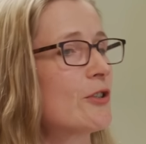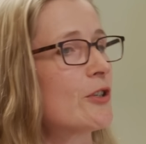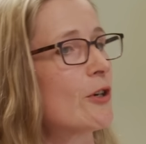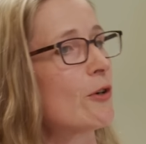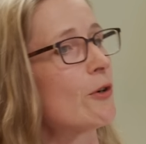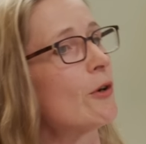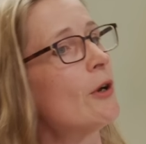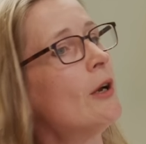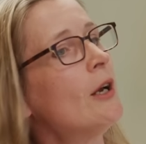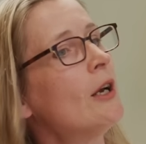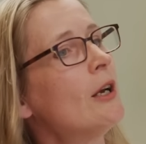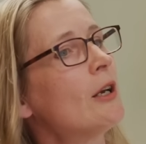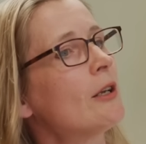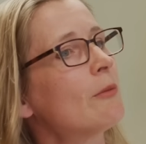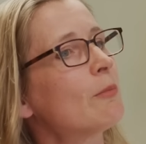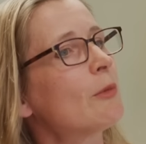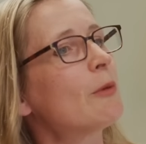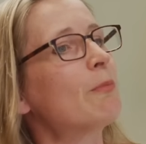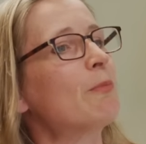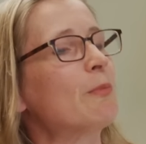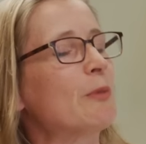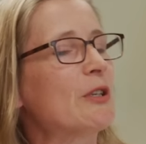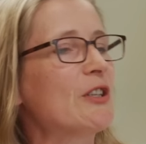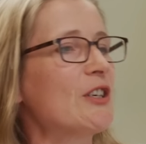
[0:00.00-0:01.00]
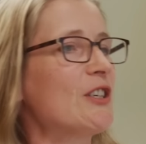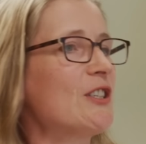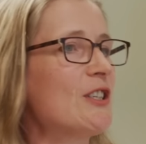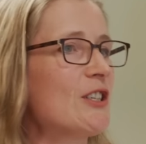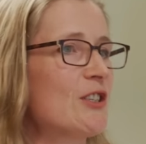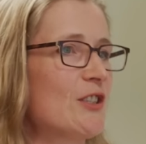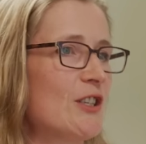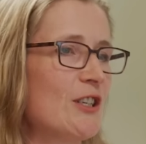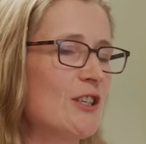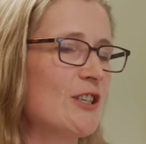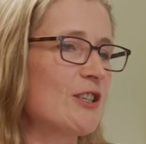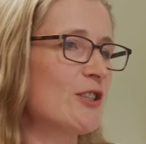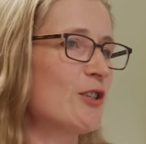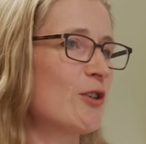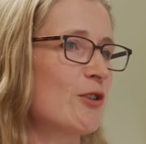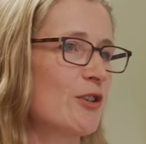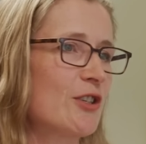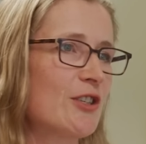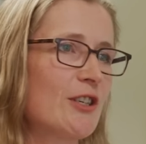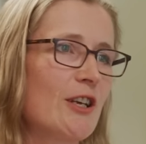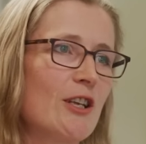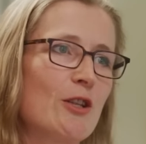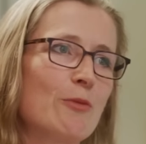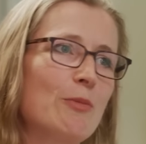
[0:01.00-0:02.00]
So, but, but this is this is
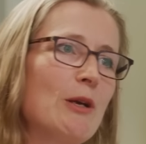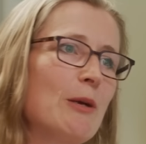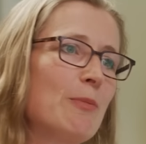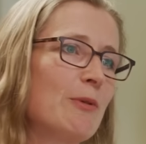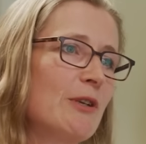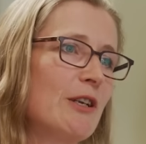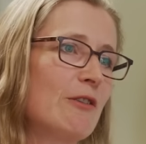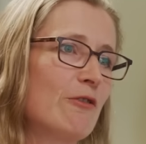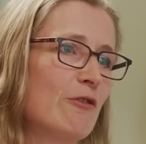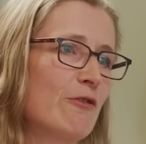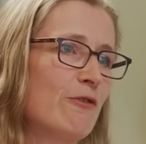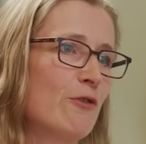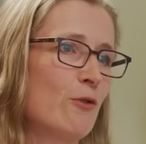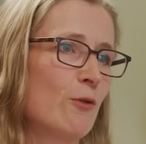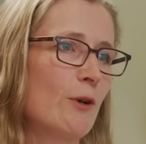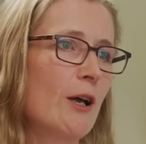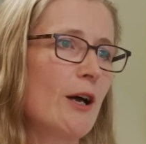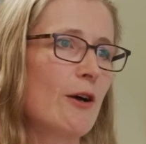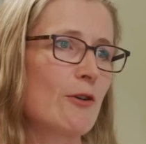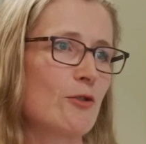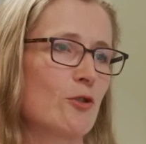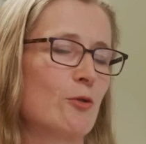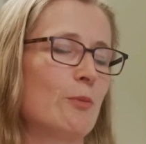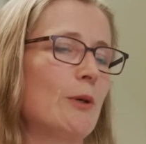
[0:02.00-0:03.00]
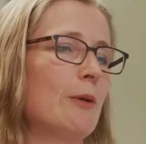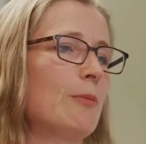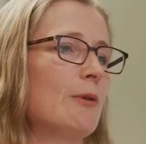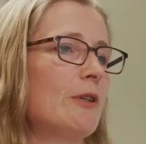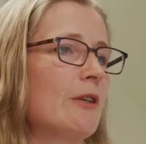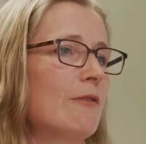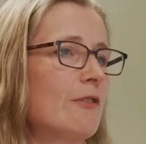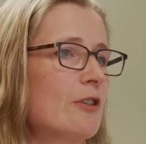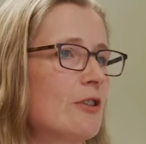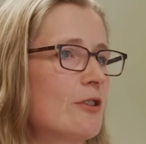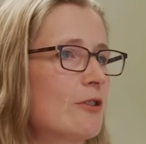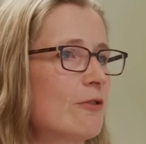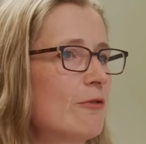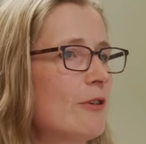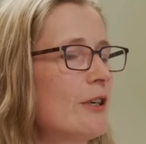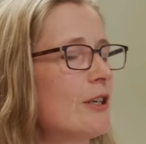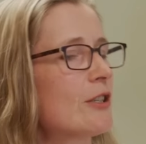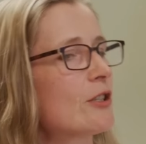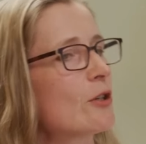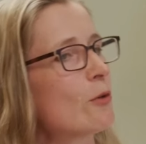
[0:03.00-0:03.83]
not to say that people never fall out or people never disagree.